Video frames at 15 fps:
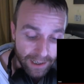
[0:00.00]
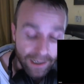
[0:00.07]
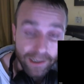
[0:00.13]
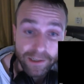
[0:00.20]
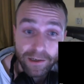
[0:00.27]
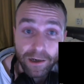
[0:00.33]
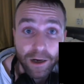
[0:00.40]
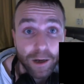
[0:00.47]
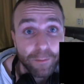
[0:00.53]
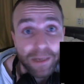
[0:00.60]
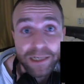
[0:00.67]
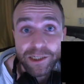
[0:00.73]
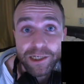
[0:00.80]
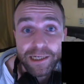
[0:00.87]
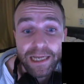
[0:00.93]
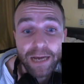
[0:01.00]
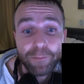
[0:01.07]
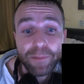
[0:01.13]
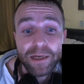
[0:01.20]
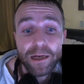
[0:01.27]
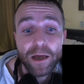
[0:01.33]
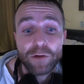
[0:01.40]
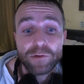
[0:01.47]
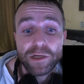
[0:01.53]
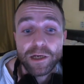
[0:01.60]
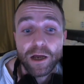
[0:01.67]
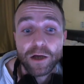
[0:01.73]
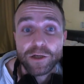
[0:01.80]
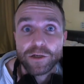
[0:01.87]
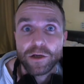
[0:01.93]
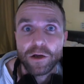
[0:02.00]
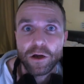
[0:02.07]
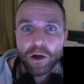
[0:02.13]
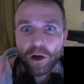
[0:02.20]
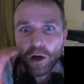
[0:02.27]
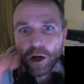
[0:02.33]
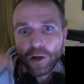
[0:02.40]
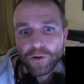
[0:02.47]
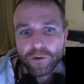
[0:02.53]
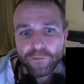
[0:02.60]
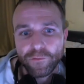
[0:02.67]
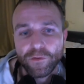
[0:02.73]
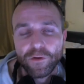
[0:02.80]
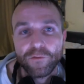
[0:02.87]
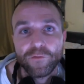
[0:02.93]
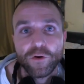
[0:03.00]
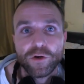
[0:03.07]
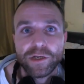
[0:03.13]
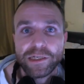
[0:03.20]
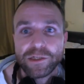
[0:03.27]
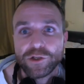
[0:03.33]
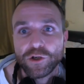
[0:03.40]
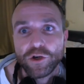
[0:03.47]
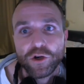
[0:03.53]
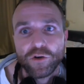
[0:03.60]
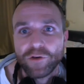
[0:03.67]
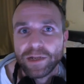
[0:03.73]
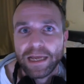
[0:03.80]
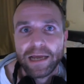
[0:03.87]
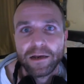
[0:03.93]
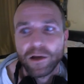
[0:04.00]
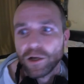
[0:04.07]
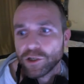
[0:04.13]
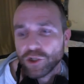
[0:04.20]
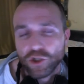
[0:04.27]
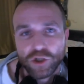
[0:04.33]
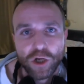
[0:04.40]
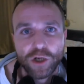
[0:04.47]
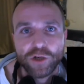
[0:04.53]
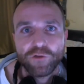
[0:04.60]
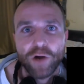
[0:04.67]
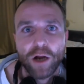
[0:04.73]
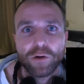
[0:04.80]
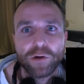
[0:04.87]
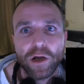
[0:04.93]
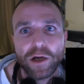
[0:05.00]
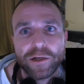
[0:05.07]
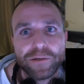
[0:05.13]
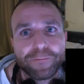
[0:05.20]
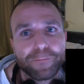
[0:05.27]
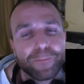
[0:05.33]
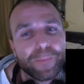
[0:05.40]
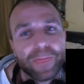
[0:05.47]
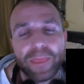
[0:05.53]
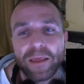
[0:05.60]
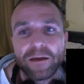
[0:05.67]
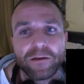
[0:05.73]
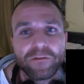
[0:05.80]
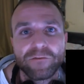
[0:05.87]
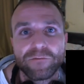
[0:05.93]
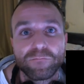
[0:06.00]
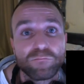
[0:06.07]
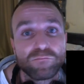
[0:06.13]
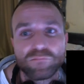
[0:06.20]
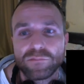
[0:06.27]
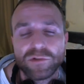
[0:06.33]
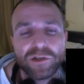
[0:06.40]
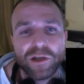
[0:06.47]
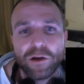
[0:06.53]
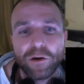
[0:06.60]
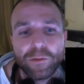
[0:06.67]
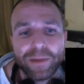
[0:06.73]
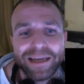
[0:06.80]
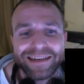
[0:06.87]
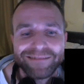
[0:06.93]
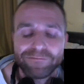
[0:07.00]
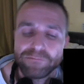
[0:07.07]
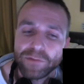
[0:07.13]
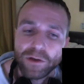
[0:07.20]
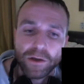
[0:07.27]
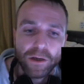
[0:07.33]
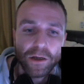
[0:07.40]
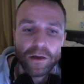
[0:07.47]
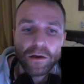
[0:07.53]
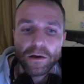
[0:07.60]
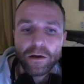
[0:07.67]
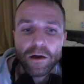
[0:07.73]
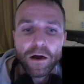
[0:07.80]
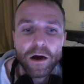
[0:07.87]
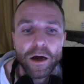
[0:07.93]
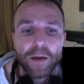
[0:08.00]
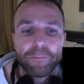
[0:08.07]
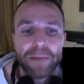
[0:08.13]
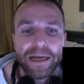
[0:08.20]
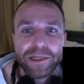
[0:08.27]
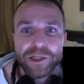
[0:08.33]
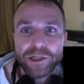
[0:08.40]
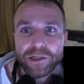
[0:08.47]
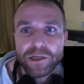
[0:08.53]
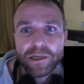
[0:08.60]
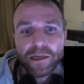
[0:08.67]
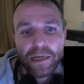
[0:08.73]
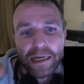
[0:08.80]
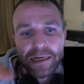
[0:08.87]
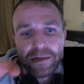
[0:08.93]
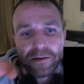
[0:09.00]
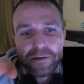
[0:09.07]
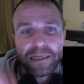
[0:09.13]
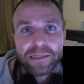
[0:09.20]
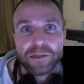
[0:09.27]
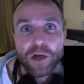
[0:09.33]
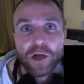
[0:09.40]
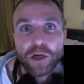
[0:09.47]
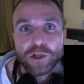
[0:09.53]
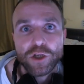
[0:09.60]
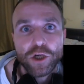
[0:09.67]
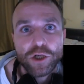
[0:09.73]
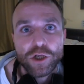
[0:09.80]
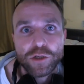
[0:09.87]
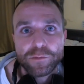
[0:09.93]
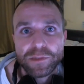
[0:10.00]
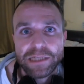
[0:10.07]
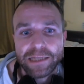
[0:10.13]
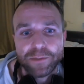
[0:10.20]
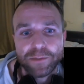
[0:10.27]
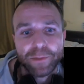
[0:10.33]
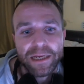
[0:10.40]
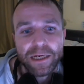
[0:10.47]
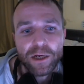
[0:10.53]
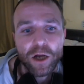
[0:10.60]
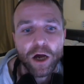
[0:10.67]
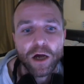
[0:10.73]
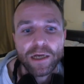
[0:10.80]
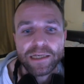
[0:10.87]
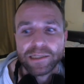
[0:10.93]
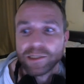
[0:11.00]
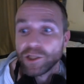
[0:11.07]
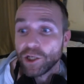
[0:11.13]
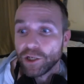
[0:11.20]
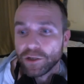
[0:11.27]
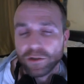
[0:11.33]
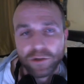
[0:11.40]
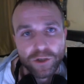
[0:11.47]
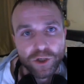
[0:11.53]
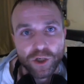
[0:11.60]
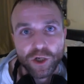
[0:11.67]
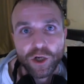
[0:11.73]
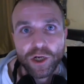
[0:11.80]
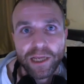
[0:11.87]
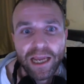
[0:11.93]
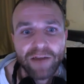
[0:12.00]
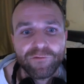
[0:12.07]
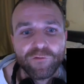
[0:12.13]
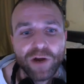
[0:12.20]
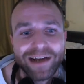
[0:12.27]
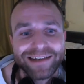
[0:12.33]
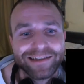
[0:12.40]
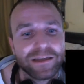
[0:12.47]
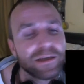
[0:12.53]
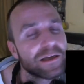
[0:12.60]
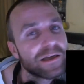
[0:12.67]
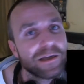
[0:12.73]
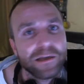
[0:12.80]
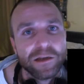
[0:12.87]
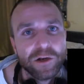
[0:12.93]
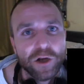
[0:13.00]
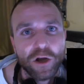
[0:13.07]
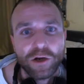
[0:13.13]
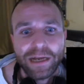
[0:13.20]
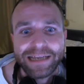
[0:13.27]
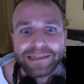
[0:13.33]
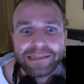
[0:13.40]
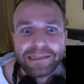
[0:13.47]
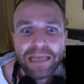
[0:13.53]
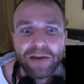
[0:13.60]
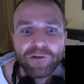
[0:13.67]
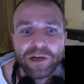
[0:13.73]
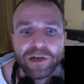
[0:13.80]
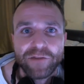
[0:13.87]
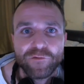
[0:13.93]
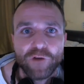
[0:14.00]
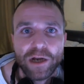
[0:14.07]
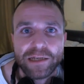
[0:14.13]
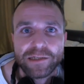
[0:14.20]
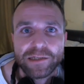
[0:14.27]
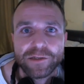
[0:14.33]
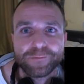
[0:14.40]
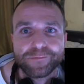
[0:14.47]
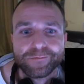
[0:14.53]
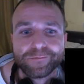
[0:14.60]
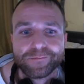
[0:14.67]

and i imagine it can be lonely like on fucking tour and that like just on your own like you know what i mean i imagine in this kind of circumstance being an artist that you're going to get friends not necessarily friends